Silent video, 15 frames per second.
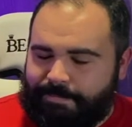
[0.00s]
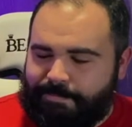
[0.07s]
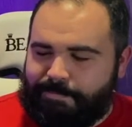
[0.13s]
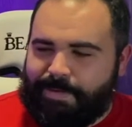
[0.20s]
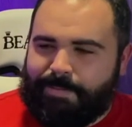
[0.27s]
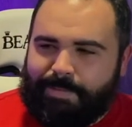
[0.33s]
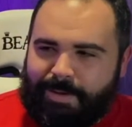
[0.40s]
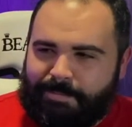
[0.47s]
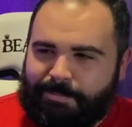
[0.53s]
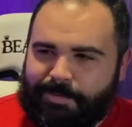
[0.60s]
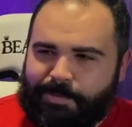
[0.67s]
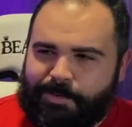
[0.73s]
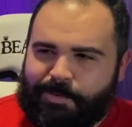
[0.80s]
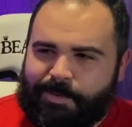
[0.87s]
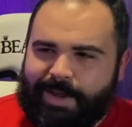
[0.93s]

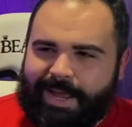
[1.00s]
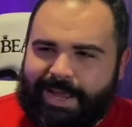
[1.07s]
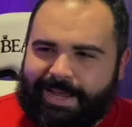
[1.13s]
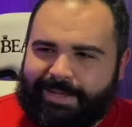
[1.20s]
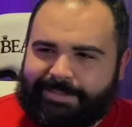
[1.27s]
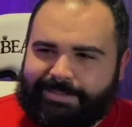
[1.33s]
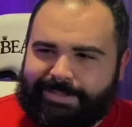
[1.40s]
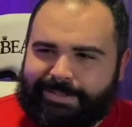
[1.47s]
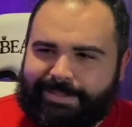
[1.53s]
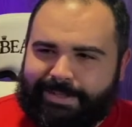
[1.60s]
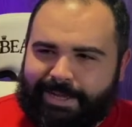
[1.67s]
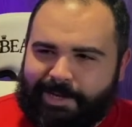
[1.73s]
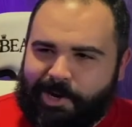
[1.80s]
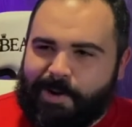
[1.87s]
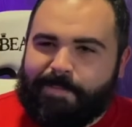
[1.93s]
Memempu and
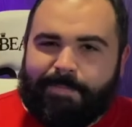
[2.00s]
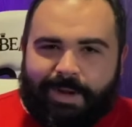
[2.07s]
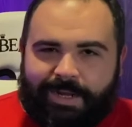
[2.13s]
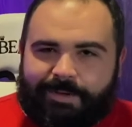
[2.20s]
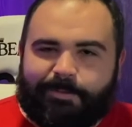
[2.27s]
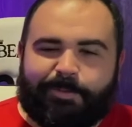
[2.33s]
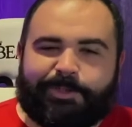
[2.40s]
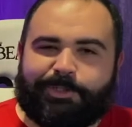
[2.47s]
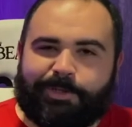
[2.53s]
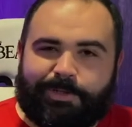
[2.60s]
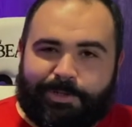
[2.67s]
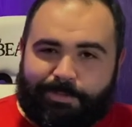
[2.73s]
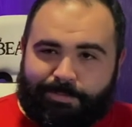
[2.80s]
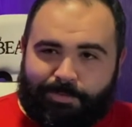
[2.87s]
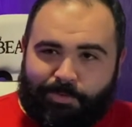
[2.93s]
Gagumba, which
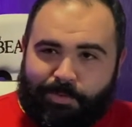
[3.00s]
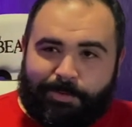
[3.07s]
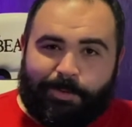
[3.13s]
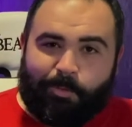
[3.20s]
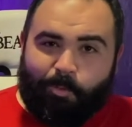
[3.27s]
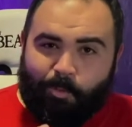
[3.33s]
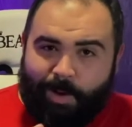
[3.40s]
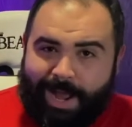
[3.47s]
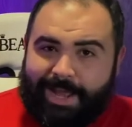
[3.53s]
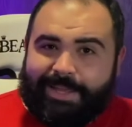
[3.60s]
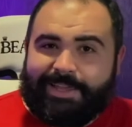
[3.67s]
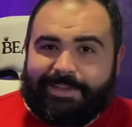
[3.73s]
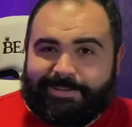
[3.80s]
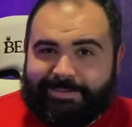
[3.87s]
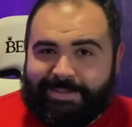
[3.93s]
are two of the
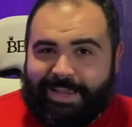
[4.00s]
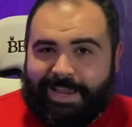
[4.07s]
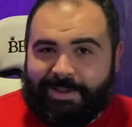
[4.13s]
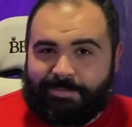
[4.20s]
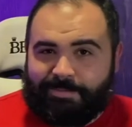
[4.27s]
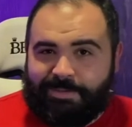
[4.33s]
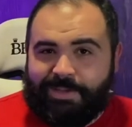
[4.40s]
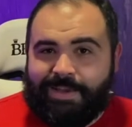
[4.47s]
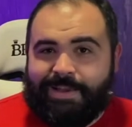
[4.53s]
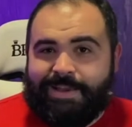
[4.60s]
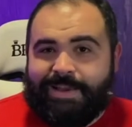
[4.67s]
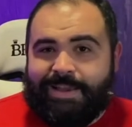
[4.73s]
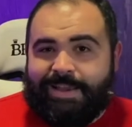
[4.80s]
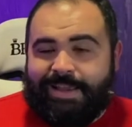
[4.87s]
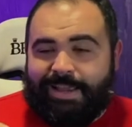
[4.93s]
wackiest names
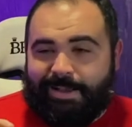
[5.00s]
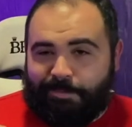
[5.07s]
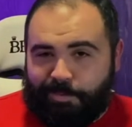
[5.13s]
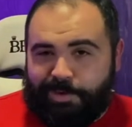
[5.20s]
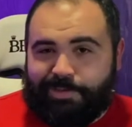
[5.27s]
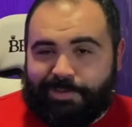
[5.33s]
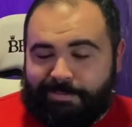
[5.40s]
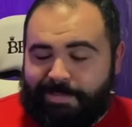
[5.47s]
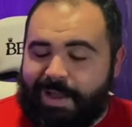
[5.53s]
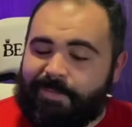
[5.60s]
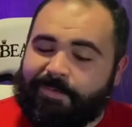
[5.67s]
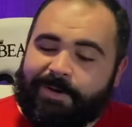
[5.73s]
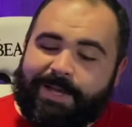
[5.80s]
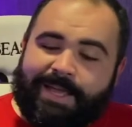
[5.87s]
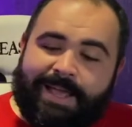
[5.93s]
in recent
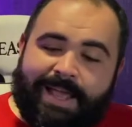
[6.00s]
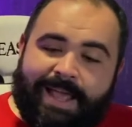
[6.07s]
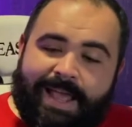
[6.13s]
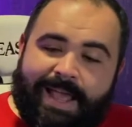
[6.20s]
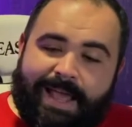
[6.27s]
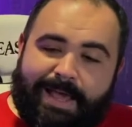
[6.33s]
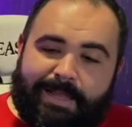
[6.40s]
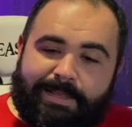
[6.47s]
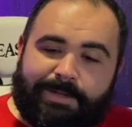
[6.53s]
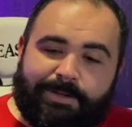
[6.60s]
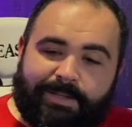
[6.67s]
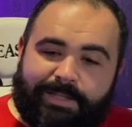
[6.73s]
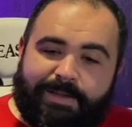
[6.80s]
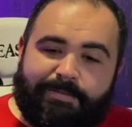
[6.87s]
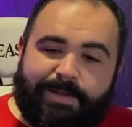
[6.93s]
memory, and they're
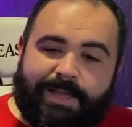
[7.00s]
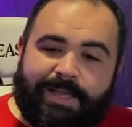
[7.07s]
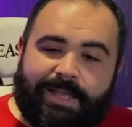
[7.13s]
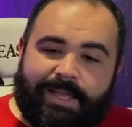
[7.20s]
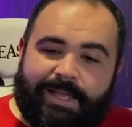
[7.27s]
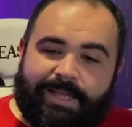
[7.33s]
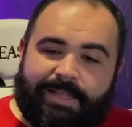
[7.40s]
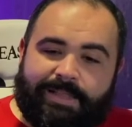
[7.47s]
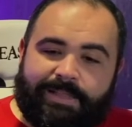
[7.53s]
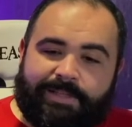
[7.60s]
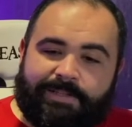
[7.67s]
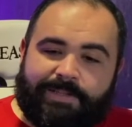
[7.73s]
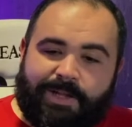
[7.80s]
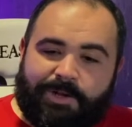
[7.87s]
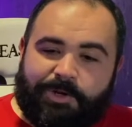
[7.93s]
living in
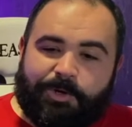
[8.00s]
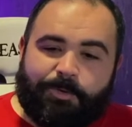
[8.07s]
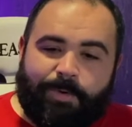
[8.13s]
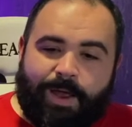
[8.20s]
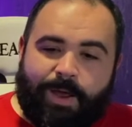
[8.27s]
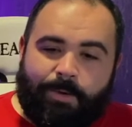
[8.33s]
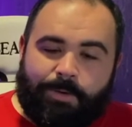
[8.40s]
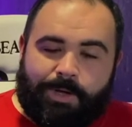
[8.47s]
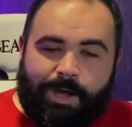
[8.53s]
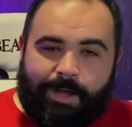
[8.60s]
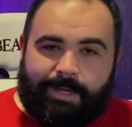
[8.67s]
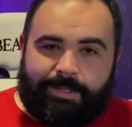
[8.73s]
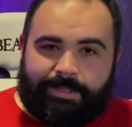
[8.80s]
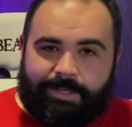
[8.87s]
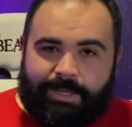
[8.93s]
this underground
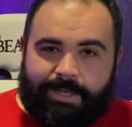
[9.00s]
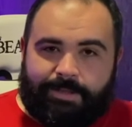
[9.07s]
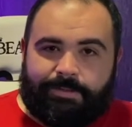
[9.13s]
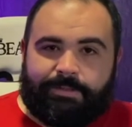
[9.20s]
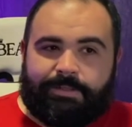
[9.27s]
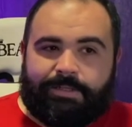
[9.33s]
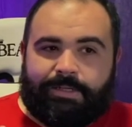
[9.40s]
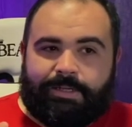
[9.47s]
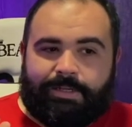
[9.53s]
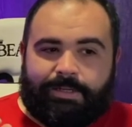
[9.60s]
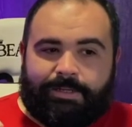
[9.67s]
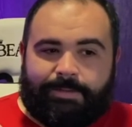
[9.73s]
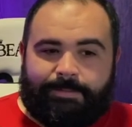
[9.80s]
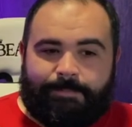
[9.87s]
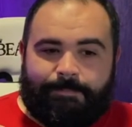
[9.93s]
colony
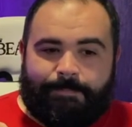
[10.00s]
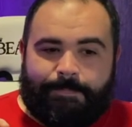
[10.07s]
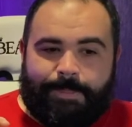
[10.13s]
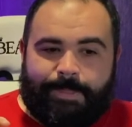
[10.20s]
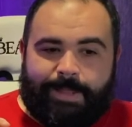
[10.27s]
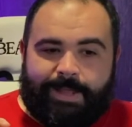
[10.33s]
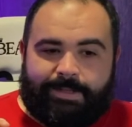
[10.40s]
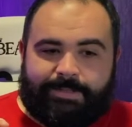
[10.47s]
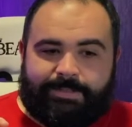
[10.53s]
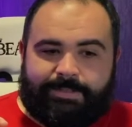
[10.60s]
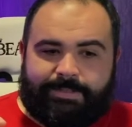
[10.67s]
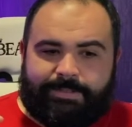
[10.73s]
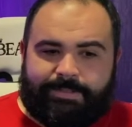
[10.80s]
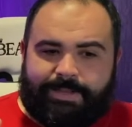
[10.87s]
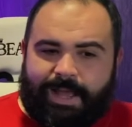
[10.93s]

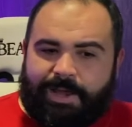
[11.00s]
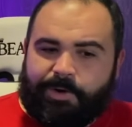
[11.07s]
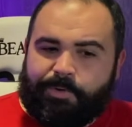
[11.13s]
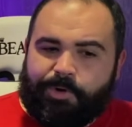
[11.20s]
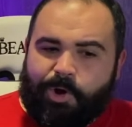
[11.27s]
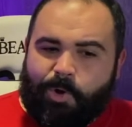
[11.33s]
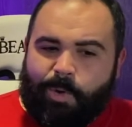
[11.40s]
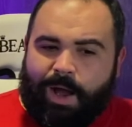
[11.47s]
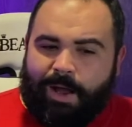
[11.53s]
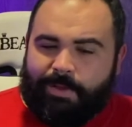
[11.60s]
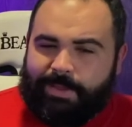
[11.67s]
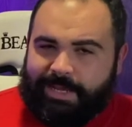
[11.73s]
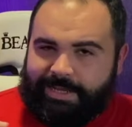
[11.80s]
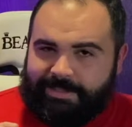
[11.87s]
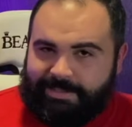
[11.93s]
that I don't know how
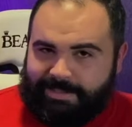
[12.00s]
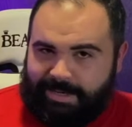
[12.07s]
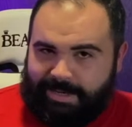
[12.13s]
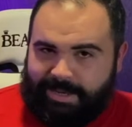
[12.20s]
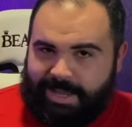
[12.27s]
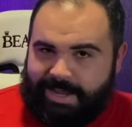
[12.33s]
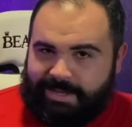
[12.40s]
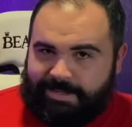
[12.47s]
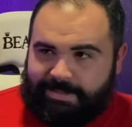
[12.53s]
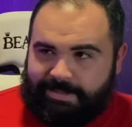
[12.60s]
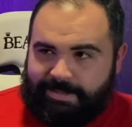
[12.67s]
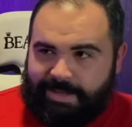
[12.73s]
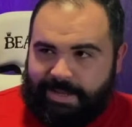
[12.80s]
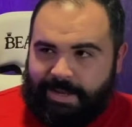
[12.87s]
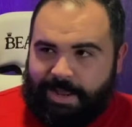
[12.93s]
they get
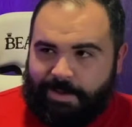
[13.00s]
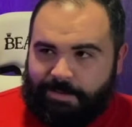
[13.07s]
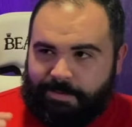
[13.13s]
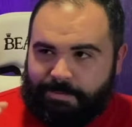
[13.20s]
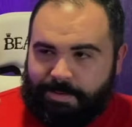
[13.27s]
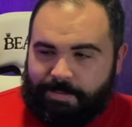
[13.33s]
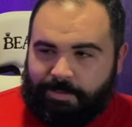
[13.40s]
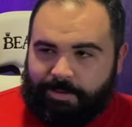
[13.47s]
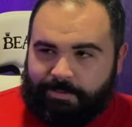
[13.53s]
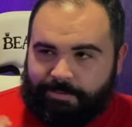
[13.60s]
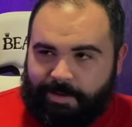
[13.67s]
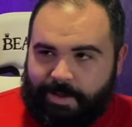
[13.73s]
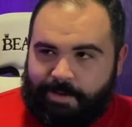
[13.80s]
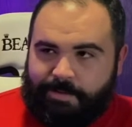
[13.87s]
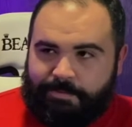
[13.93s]
sunlight and how the people
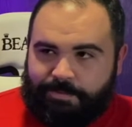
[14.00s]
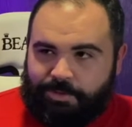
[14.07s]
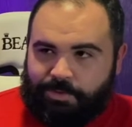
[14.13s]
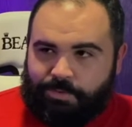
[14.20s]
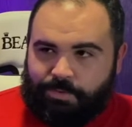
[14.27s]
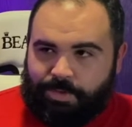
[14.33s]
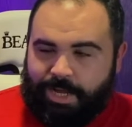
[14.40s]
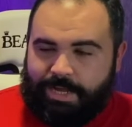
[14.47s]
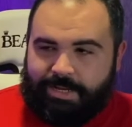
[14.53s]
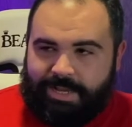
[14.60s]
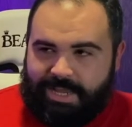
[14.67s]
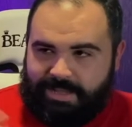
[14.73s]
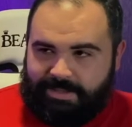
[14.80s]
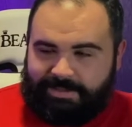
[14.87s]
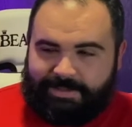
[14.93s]
evolved to not
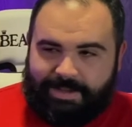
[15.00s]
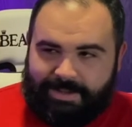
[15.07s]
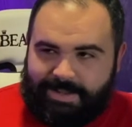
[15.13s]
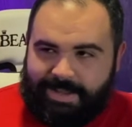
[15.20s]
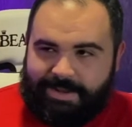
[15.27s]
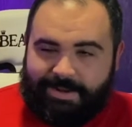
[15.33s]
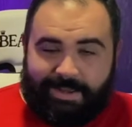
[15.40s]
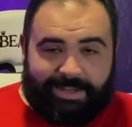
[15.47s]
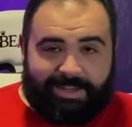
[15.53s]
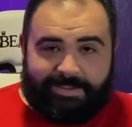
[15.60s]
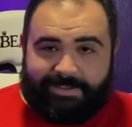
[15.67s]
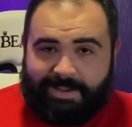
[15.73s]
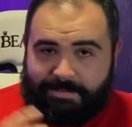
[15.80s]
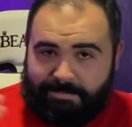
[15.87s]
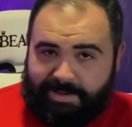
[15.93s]
need the sunlight. I
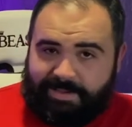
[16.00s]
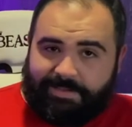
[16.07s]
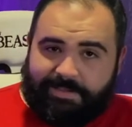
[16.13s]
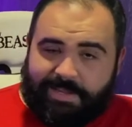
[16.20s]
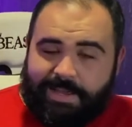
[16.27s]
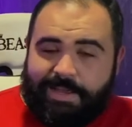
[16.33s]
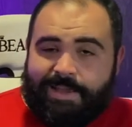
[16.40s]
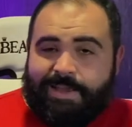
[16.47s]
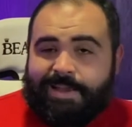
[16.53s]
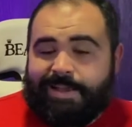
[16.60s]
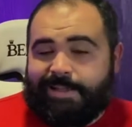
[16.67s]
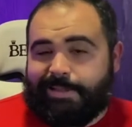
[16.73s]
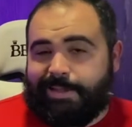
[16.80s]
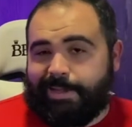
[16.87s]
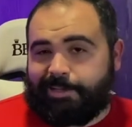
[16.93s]
guess I missed
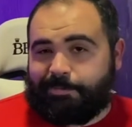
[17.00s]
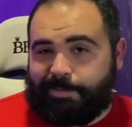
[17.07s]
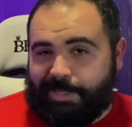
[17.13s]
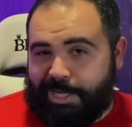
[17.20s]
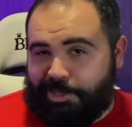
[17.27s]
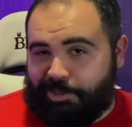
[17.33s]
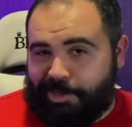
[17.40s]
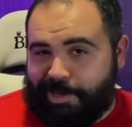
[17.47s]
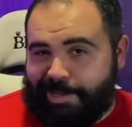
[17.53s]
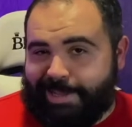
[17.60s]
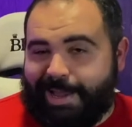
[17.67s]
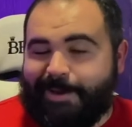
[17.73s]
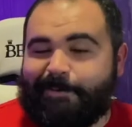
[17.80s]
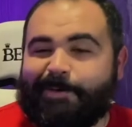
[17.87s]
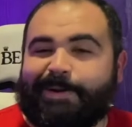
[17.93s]
the explanation on
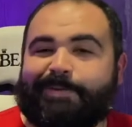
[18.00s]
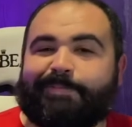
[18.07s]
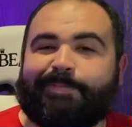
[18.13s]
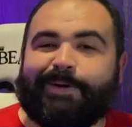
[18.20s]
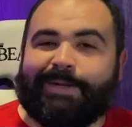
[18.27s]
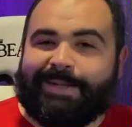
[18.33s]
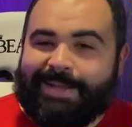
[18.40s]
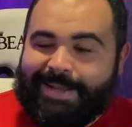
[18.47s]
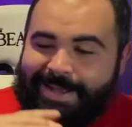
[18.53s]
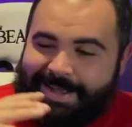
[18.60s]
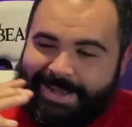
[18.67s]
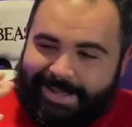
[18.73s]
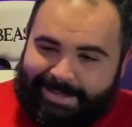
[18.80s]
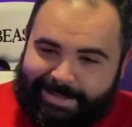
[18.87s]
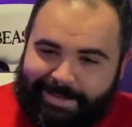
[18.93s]
that one, but
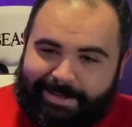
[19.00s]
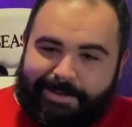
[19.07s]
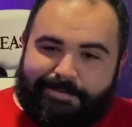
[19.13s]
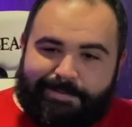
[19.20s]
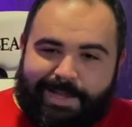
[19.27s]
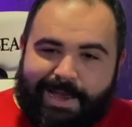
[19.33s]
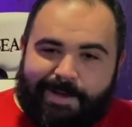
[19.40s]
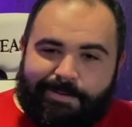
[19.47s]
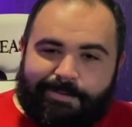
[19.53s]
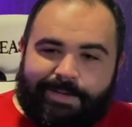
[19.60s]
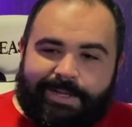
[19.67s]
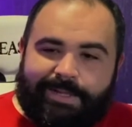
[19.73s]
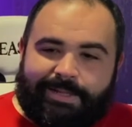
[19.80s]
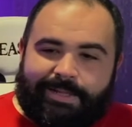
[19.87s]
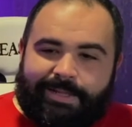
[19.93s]
they live down
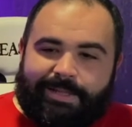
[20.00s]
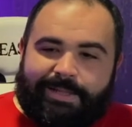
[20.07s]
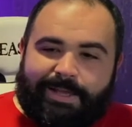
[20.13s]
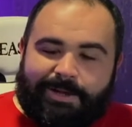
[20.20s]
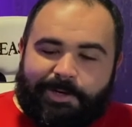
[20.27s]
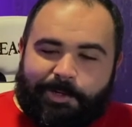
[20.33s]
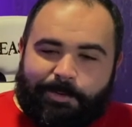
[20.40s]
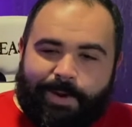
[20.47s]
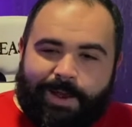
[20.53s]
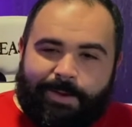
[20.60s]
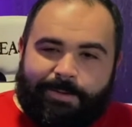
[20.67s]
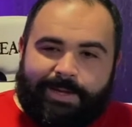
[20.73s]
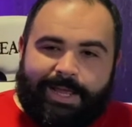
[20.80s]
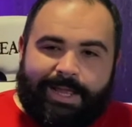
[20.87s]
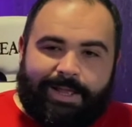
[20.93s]
in the
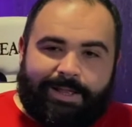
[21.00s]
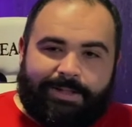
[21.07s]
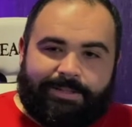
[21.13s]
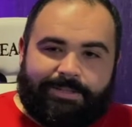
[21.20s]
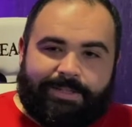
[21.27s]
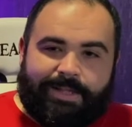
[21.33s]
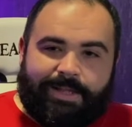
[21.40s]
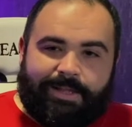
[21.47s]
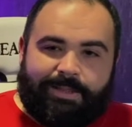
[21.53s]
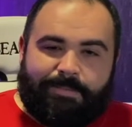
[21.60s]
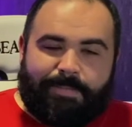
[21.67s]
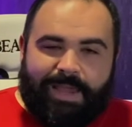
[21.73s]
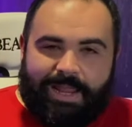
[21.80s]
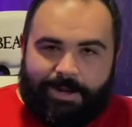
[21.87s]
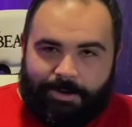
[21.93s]
underground, and the
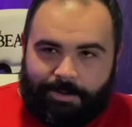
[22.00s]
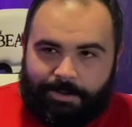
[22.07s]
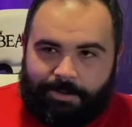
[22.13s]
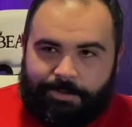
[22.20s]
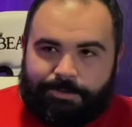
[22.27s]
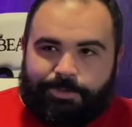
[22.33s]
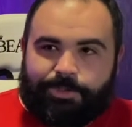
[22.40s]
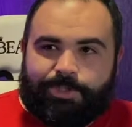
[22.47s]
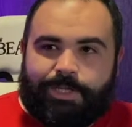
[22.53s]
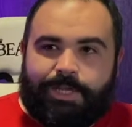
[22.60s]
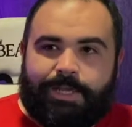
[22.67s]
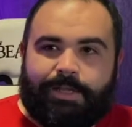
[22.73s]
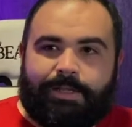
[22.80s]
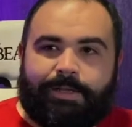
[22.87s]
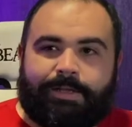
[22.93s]
main girl,
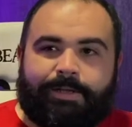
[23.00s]
she